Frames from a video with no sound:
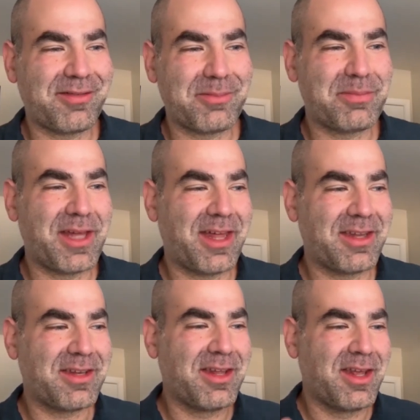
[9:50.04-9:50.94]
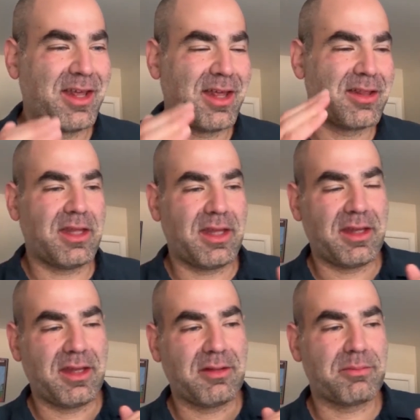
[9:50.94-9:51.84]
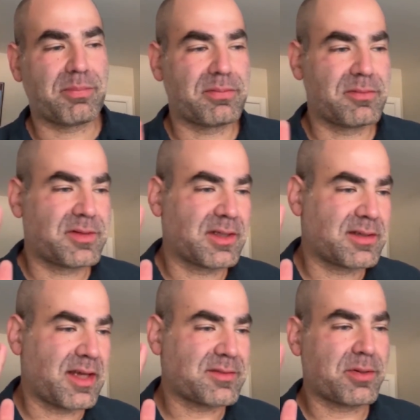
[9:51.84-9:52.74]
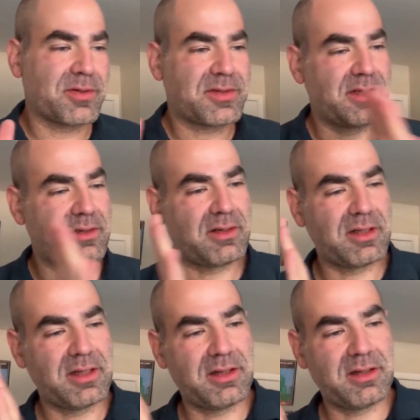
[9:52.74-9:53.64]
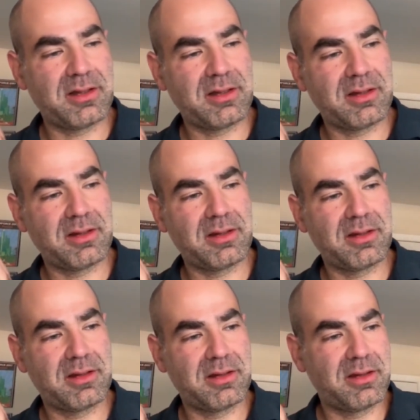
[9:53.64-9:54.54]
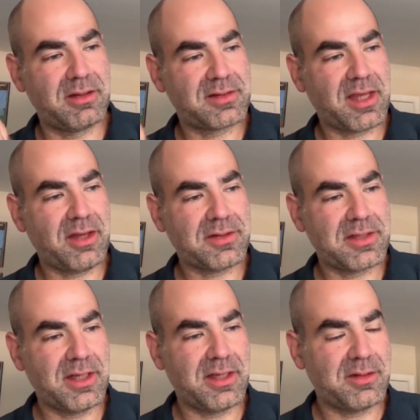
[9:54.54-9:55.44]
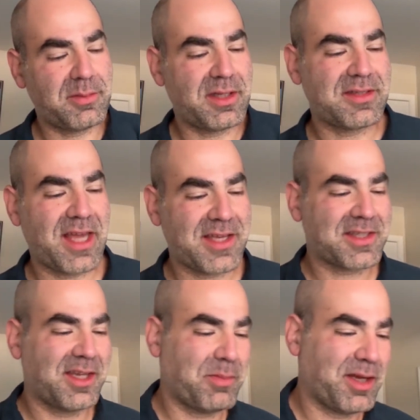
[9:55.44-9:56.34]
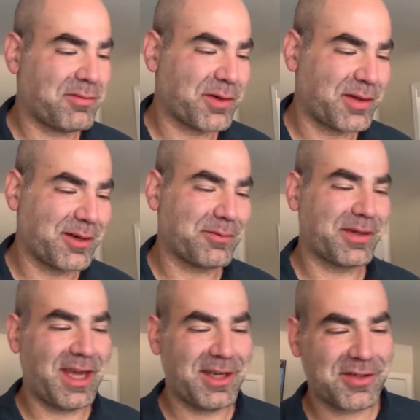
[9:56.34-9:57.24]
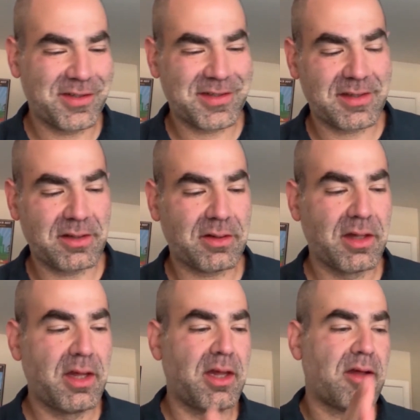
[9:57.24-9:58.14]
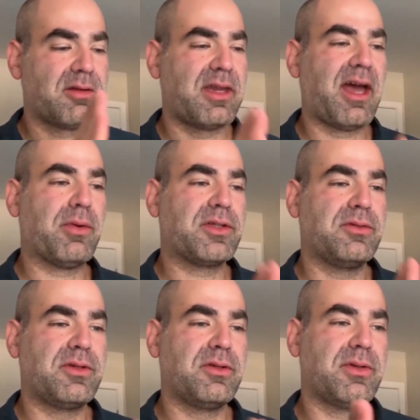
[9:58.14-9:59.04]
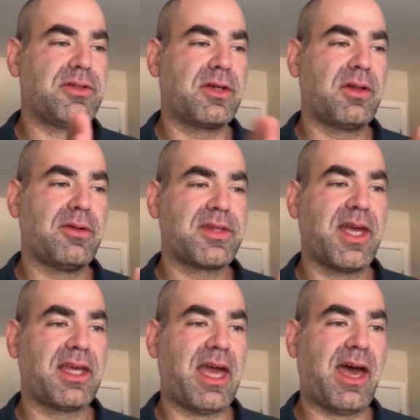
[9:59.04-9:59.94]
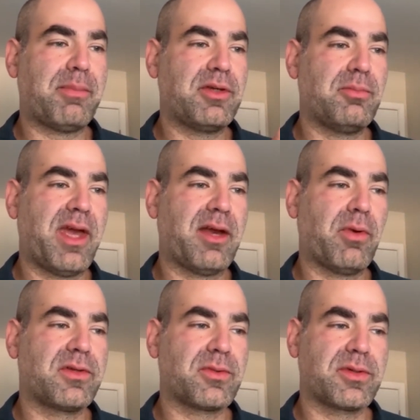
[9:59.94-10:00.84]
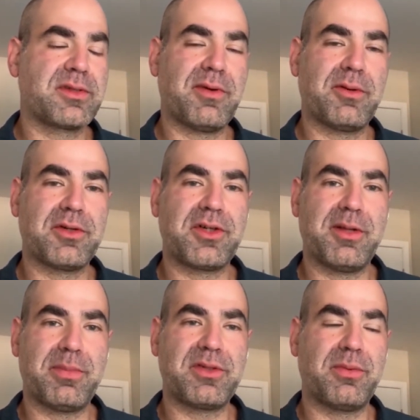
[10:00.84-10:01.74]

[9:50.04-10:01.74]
of it. And the success person in the scale team is asking me for clarification still. Now what you do is you close that gap and you make one source of ownership